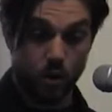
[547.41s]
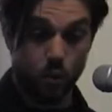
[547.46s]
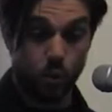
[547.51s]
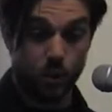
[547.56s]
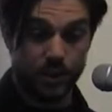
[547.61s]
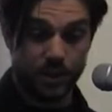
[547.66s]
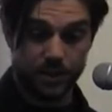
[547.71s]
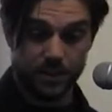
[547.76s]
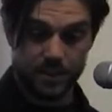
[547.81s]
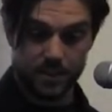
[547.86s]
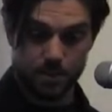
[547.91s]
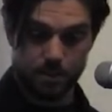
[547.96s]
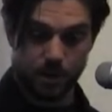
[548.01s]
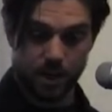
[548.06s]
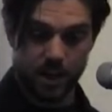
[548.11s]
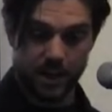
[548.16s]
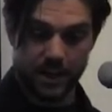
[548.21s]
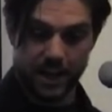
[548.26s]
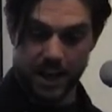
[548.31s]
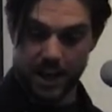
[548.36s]
Within this
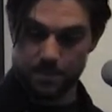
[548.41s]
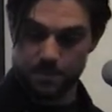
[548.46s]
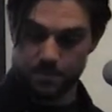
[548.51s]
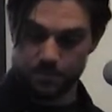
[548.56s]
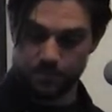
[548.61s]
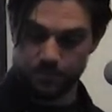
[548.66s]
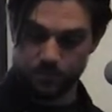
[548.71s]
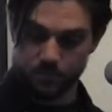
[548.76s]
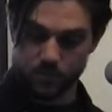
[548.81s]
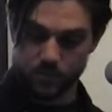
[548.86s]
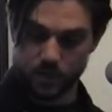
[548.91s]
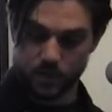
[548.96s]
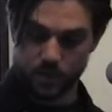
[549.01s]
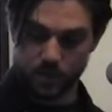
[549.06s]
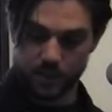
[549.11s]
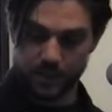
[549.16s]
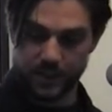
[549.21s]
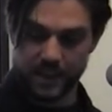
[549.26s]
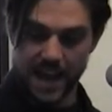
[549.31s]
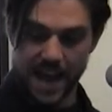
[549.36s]
paradigm,
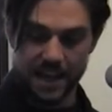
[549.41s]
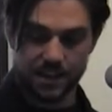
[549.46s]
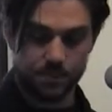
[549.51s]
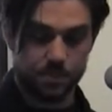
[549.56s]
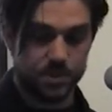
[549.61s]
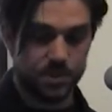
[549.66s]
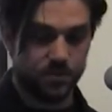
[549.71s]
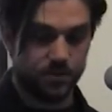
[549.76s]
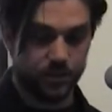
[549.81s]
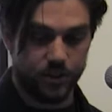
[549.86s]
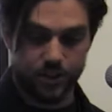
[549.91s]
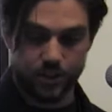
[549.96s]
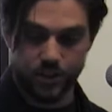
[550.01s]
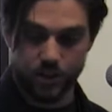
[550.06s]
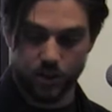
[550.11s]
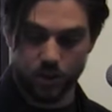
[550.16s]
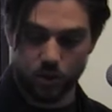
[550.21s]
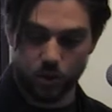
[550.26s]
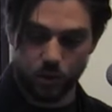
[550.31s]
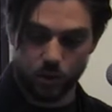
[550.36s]
the atmosphere
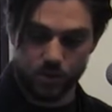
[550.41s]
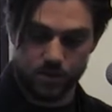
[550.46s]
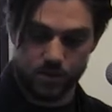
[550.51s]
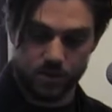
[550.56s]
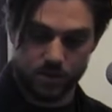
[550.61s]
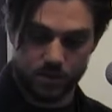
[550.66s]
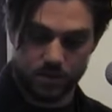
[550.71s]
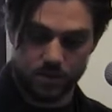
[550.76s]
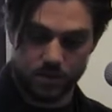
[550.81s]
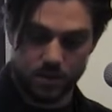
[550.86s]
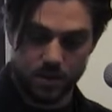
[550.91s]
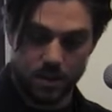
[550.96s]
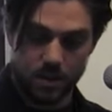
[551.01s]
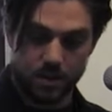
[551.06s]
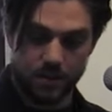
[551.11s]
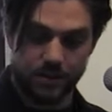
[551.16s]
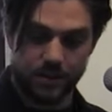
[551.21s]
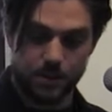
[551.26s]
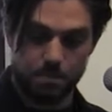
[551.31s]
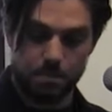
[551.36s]
holds
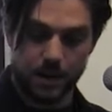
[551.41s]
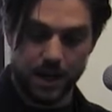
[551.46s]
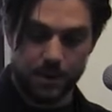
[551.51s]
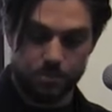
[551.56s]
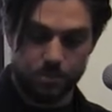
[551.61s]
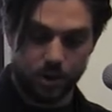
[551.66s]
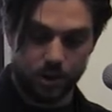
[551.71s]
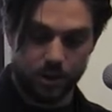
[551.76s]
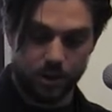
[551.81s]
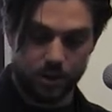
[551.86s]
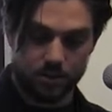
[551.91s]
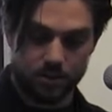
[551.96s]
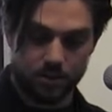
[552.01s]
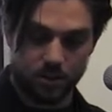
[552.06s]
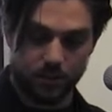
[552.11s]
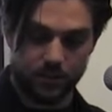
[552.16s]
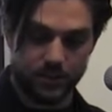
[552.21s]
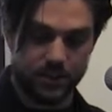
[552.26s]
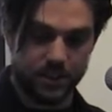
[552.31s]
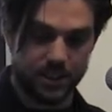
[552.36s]
the byproducts
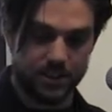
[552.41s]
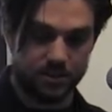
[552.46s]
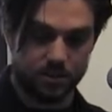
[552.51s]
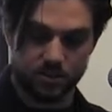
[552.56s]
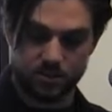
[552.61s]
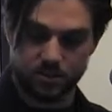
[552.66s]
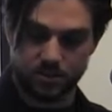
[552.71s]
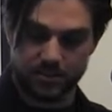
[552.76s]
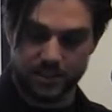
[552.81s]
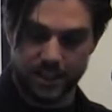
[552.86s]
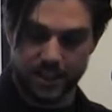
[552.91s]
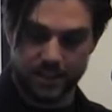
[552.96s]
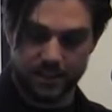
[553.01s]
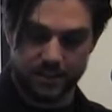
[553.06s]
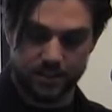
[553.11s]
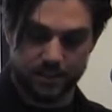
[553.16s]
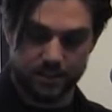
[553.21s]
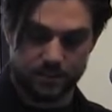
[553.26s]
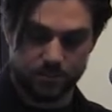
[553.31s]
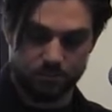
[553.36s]
of industrial
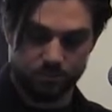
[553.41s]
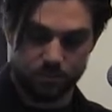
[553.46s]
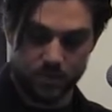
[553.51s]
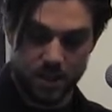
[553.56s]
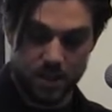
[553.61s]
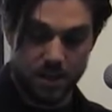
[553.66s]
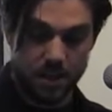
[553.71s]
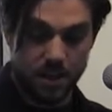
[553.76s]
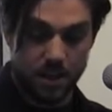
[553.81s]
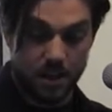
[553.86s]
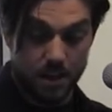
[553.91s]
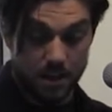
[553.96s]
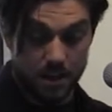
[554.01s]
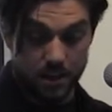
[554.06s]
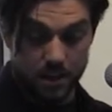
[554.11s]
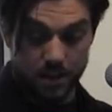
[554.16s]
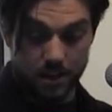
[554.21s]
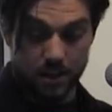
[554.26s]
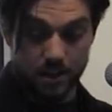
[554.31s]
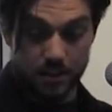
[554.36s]
societies.
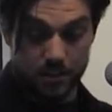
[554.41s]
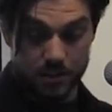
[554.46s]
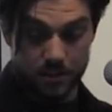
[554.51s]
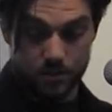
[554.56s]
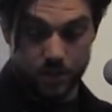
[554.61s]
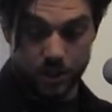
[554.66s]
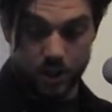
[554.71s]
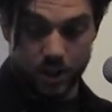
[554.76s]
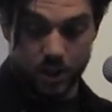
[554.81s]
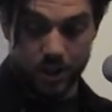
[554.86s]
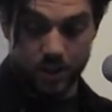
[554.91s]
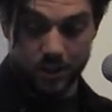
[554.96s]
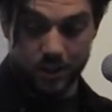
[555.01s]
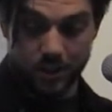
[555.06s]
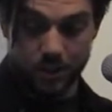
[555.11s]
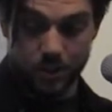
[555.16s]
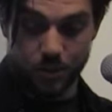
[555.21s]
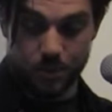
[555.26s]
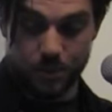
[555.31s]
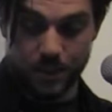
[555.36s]
In this regard,
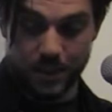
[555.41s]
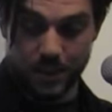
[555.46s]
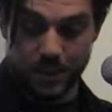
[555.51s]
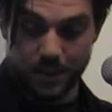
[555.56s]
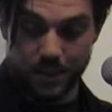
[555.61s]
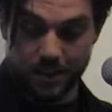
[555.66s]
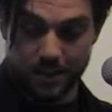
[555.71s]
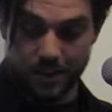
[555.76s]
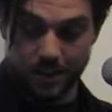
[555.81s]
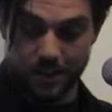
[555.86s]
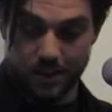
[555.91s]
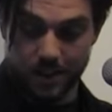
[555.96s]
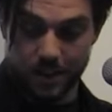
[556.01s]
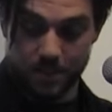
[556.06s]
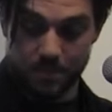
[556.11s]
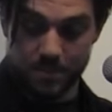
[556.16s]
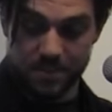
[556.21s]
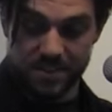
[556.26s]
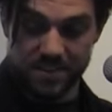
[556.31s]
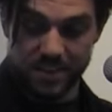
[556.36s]
it could be
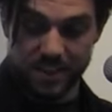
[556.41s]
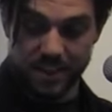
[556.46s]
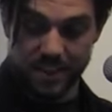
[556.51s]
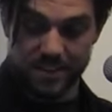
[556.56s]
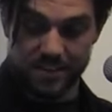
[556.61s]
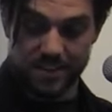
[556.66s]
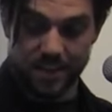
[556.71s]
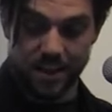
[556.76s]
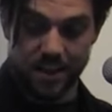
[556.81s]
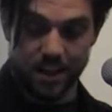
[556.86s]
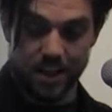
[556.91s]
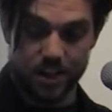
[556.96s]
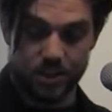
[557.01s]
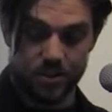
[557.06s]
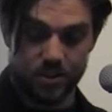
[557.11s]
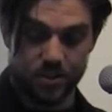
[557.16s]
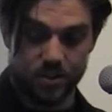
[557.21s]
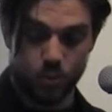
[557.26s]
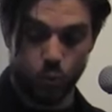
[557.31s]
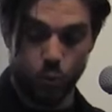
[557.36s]
um, seen as the
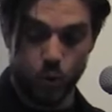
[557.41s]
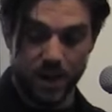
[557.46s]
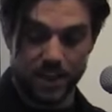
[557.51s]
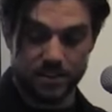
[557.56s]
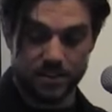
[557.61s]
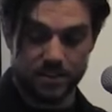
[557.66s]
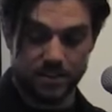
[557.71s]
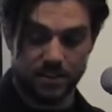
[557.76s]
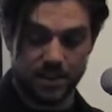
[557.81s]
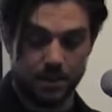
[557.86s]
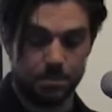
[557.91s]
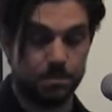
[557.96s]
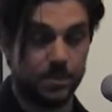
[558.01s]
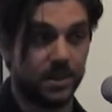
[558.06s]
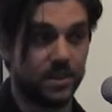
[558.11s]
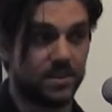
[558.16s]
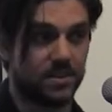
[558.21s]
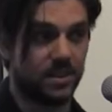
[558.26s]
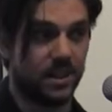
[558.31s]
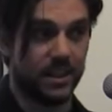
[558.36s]
largest waste
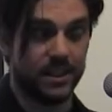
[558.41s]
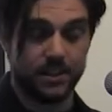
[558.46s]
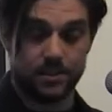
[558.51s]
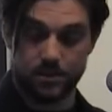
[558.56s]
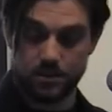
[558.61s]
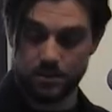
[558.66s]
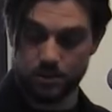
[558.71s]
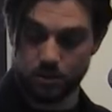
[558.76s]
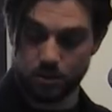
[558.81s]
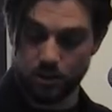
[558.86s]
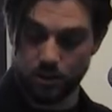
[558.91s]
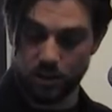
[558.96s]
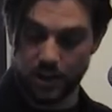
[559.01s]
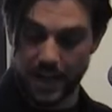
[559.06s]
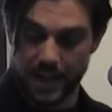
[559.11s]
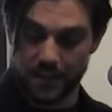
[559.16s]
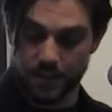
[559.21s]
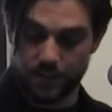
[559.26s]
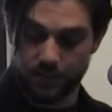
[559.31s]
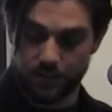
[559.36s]
dumping site or
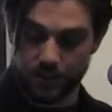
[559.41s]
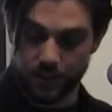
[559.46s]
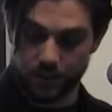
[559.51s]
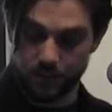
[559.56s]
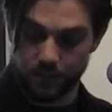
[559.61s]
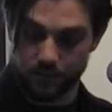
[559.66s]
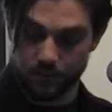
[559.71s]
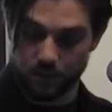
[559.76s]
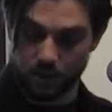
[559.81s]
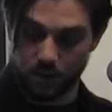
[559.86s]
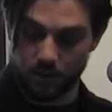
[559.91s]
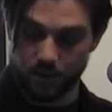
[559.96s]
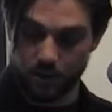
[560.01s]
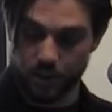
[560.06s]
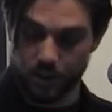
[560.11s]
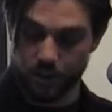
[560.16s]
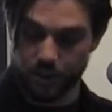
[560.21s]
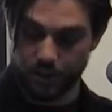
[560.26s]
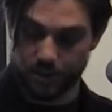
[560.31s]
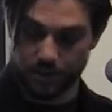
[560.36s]
landfill of
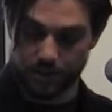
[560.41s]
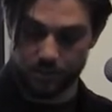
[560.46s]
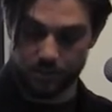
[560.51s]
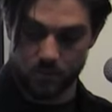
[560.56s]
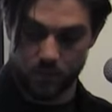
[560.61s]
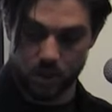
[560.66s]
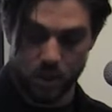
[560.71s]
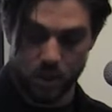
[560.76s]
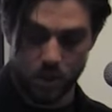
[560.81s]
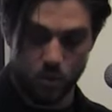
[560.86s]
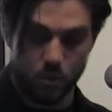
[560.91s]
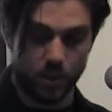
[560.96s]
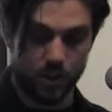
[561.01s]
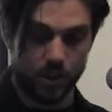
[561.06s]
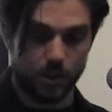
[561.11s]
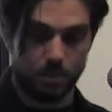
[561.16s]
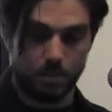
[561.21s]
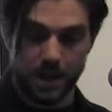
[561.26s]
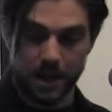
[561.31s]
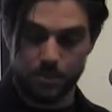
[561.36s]
the Earth. Where
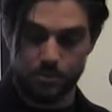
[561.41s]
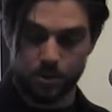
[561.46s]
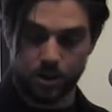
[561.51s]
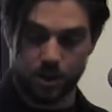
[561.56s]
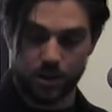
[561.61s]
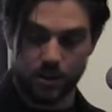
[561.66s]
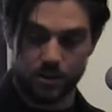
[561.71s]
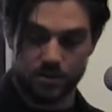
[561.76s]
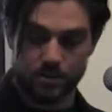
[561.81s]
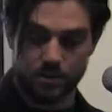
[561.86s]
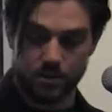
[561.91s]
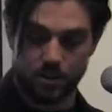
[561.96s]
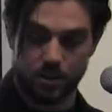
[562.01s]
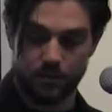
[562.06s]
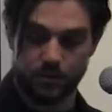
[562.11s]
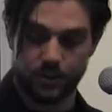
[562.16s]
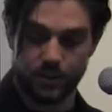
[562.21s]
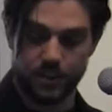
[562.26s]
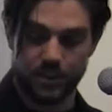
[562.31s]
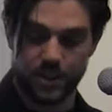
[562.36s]
the byproducts
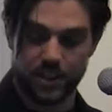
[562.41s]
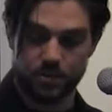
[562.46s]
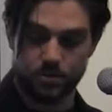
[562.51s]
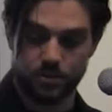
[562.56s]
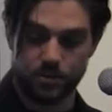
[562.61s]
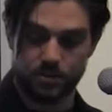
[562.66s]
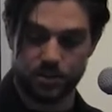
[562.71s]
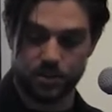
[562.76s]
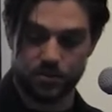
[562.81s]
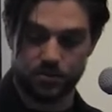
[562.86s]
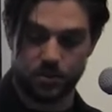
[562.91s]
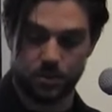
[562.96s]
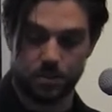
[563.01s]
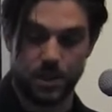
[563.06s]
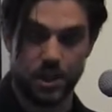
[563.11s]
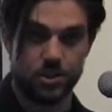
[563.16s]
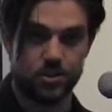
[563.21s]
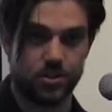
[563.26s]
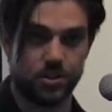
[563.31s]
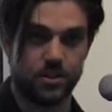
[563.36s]
of industrial
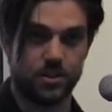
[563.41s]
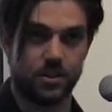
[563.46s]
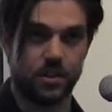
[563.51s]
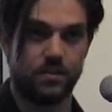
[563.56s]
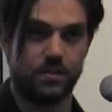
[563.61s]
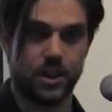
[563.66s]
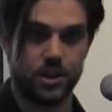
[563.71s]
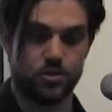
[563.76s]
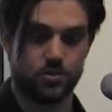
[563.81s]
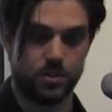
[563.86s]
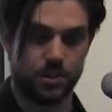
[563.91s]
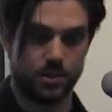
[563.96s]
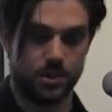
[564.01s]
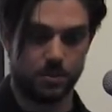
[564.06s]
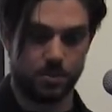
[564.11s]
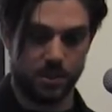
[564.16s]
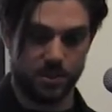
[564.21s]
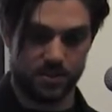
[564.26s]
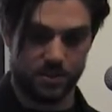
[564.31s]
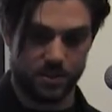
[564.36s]
transformation eventually
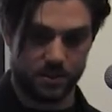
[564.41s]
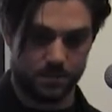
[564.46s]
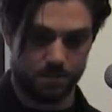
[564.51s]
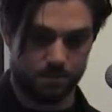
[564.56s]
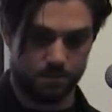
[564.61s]
deposit.